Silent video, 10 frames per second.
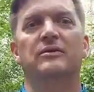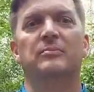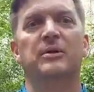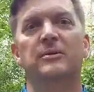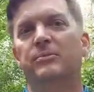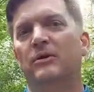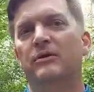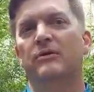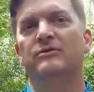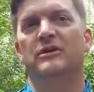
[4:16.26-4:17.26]
the people on
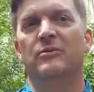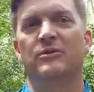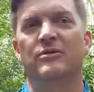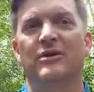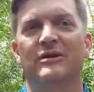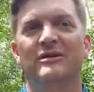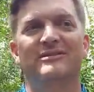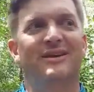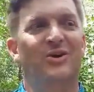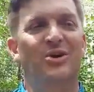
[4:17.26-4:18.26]
the other side with other
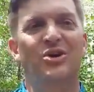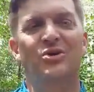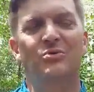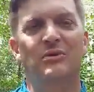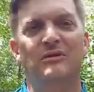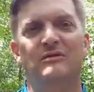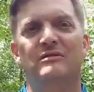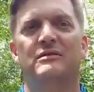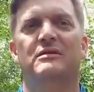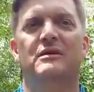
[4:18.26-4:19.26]
ideas, they're
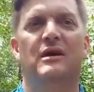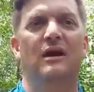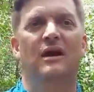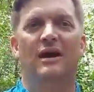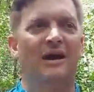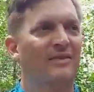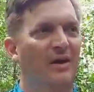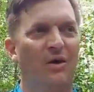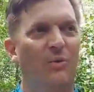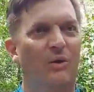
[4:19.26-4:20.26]
humans, and
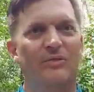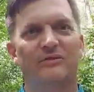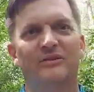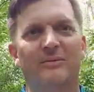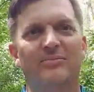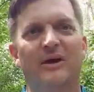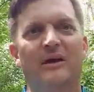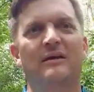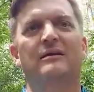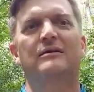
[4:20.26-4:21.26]
they all want the same
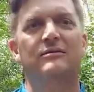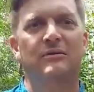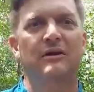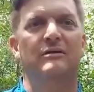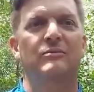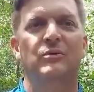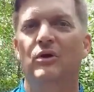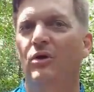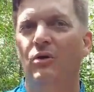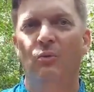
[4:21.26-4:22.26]
thing, right? We
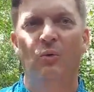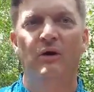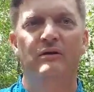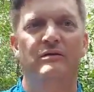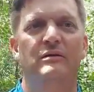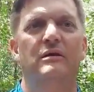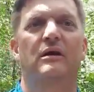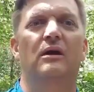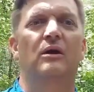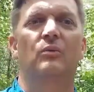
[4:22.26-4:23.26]
all want
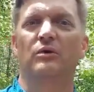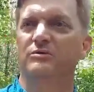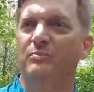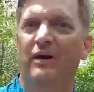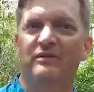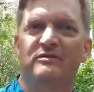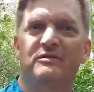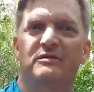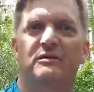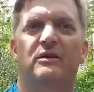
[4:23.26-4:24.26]
what's
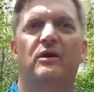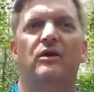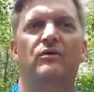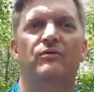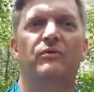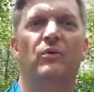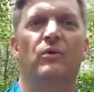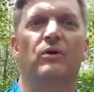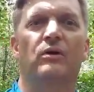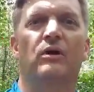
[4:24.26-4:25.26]
best
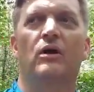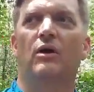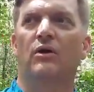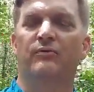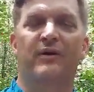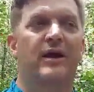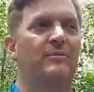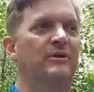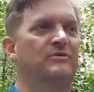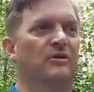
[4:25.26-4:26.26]
for our
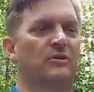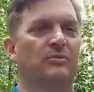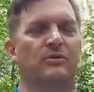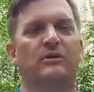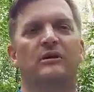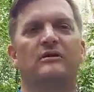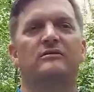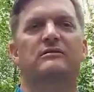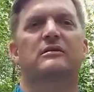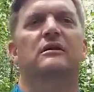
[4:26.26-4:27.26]
families, our
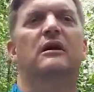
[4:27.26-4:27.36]
communities.